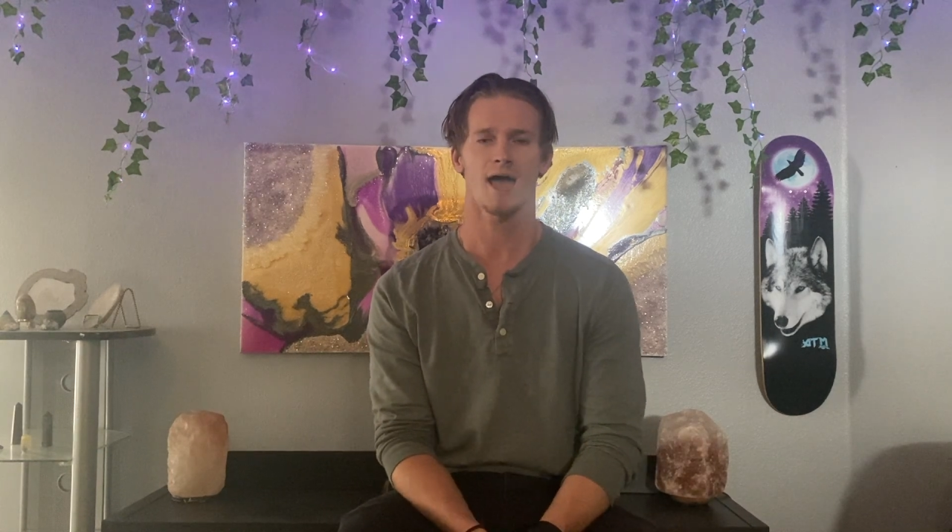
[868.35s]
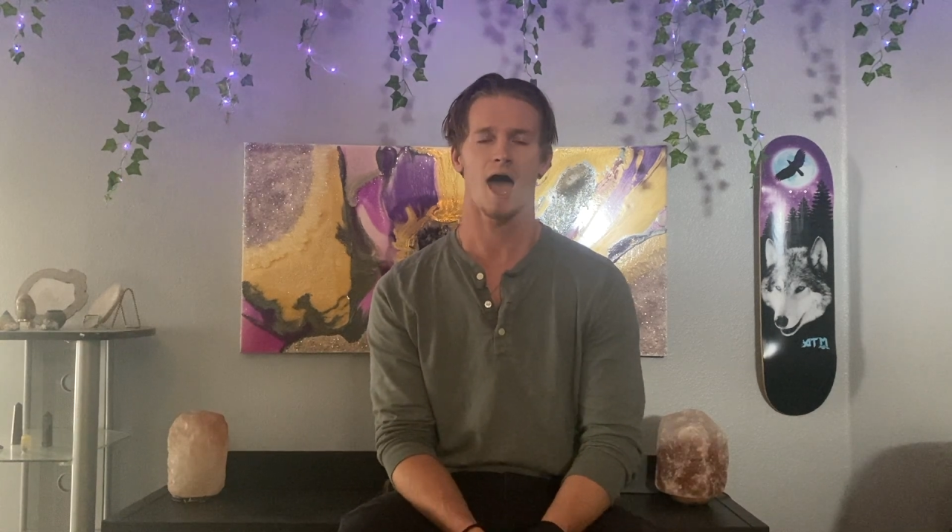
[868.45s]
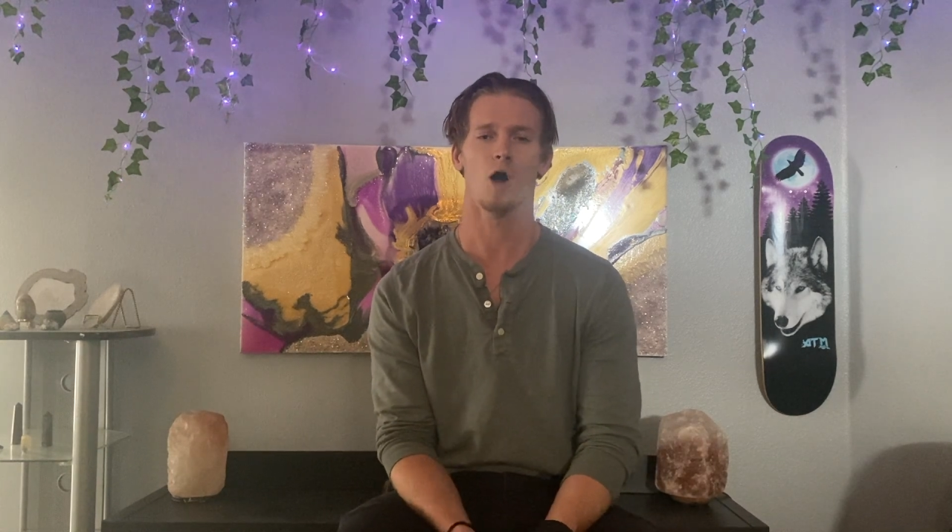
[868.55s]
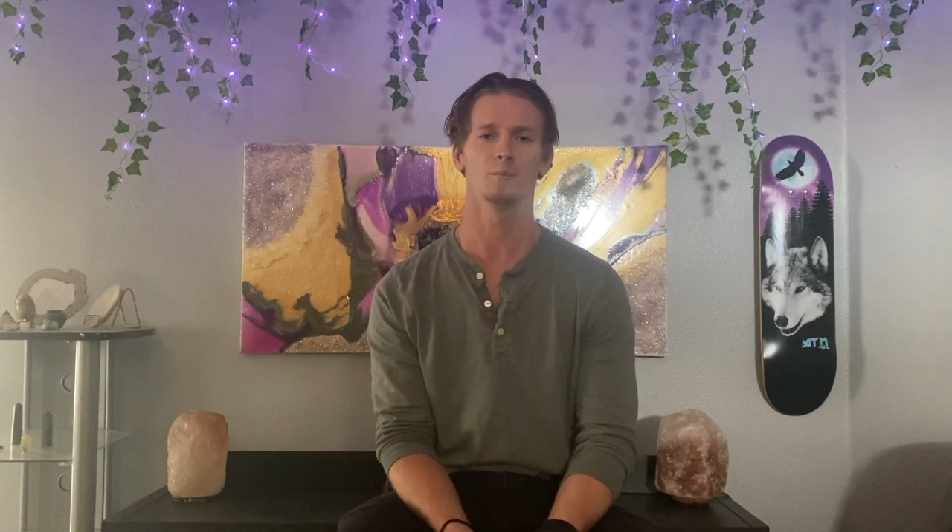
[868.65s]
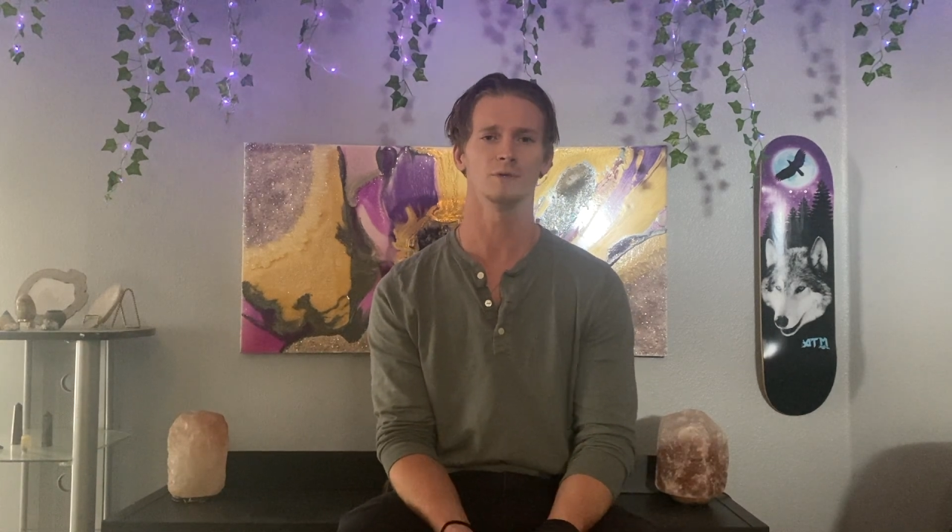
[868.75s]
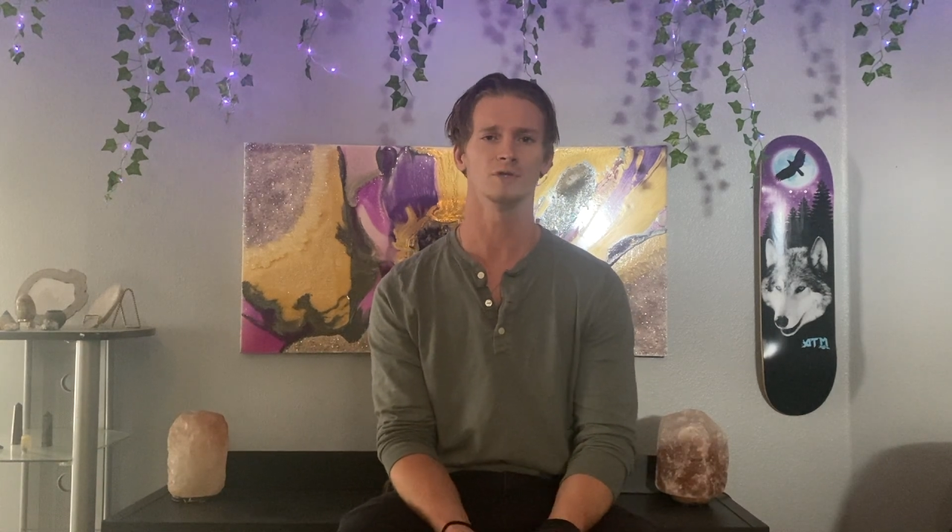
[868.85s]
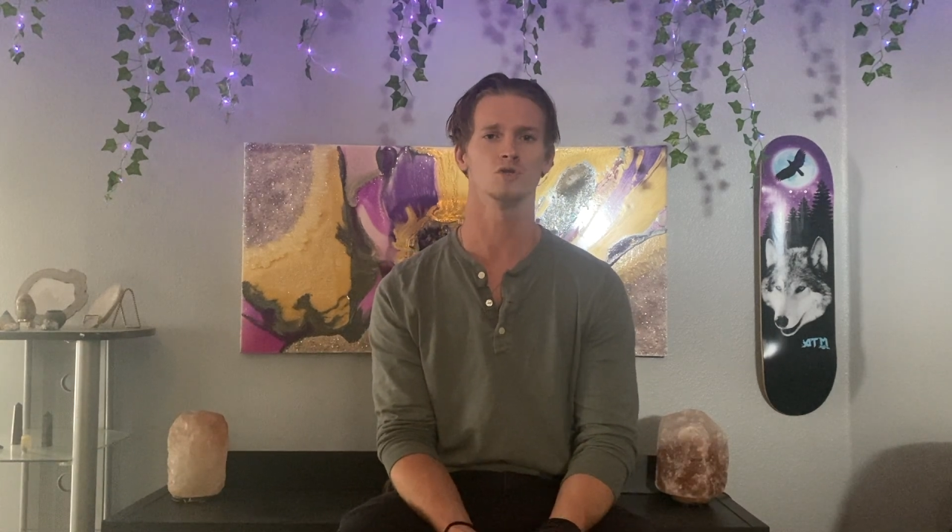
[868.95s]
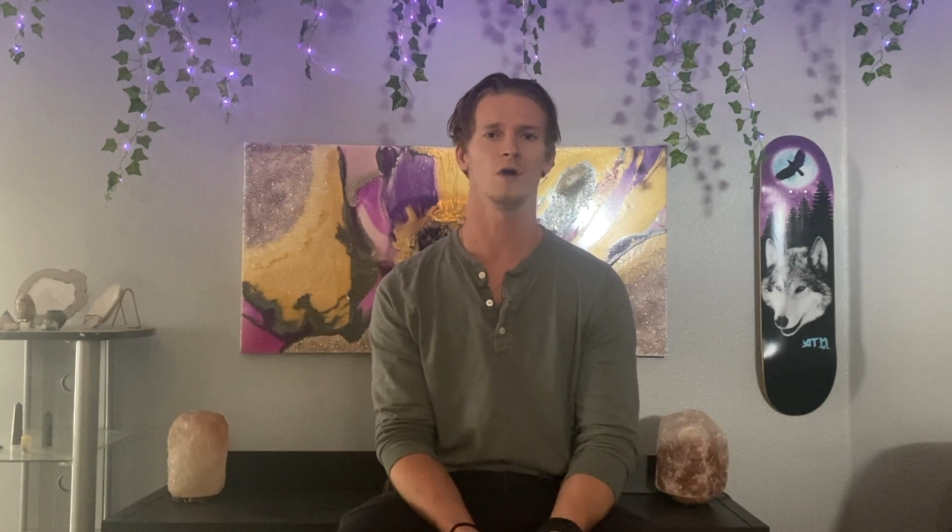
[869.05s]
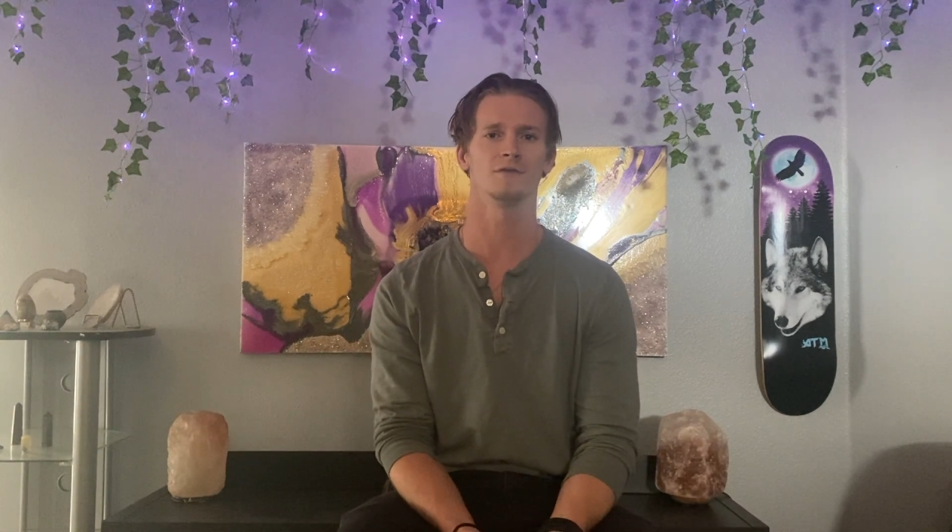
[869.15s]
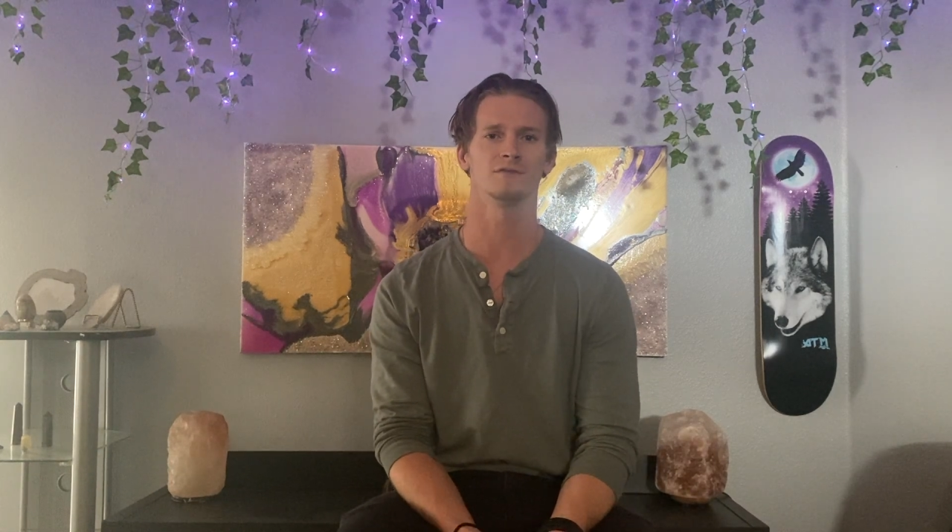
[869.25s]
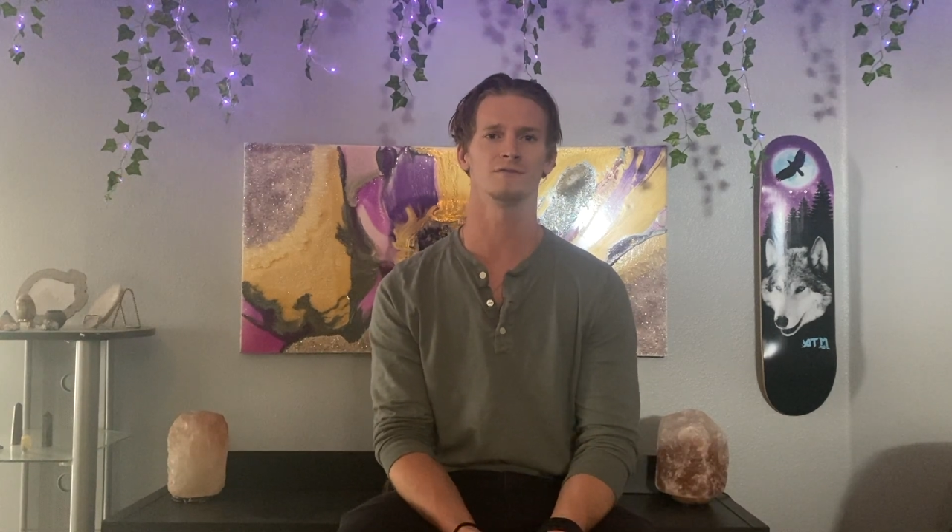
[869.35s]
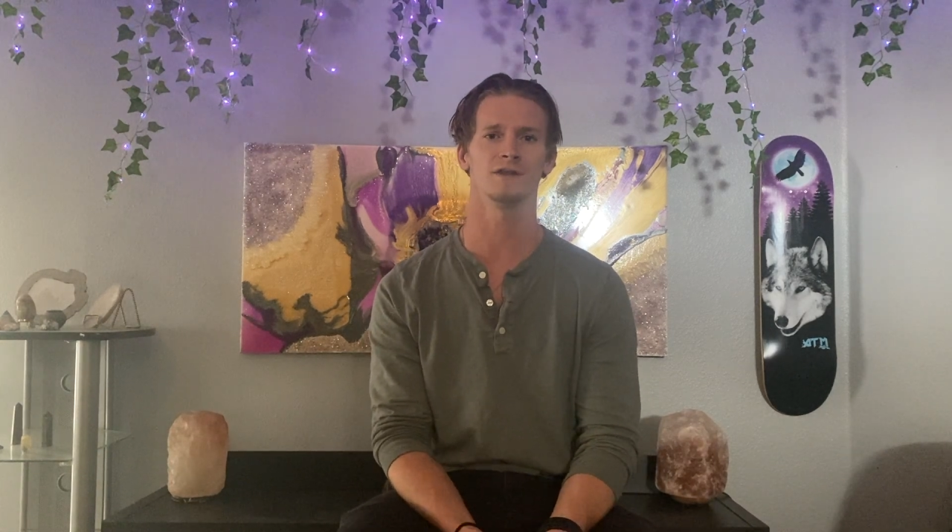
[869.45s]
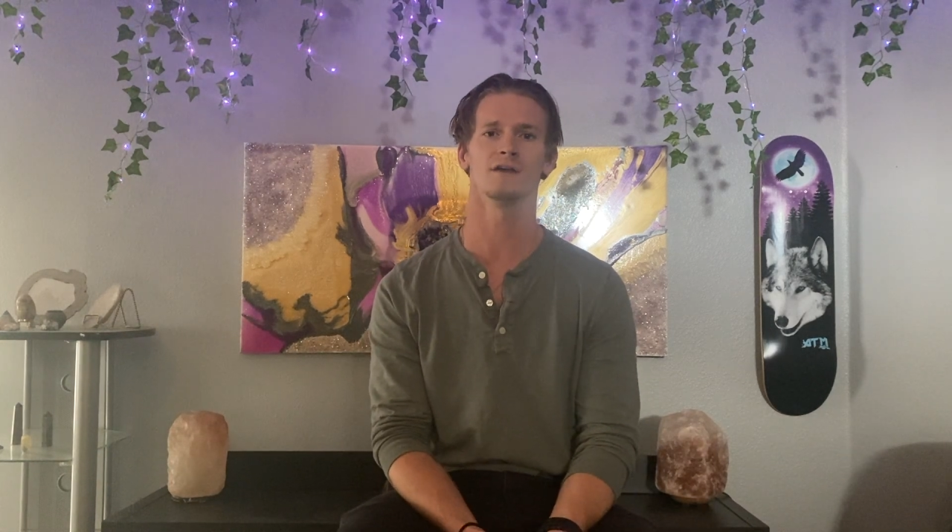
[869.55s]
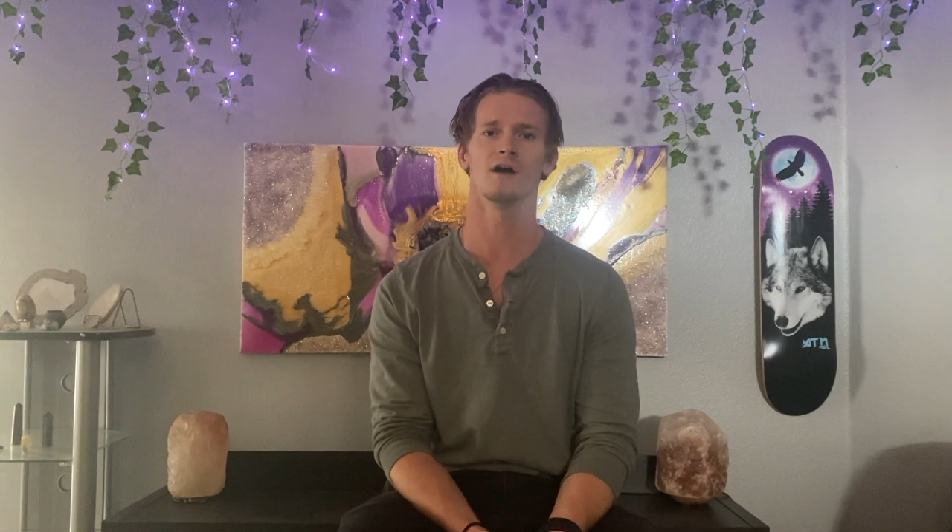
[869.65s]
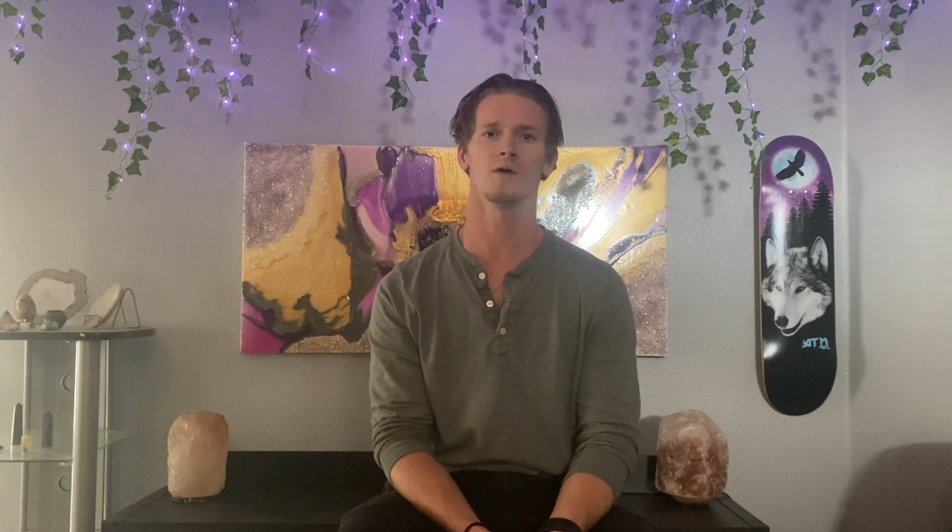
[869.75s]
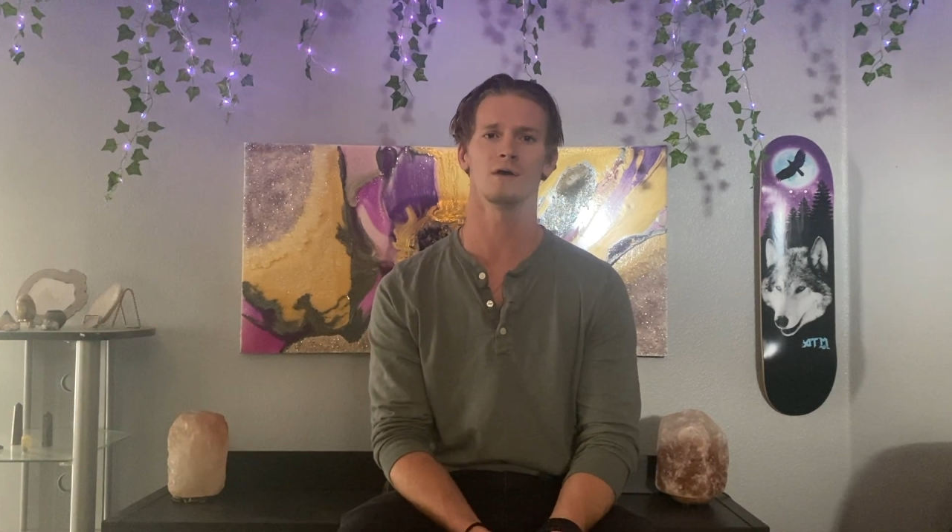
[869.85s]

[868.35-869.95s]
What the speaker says: I hope you enjoyed this video.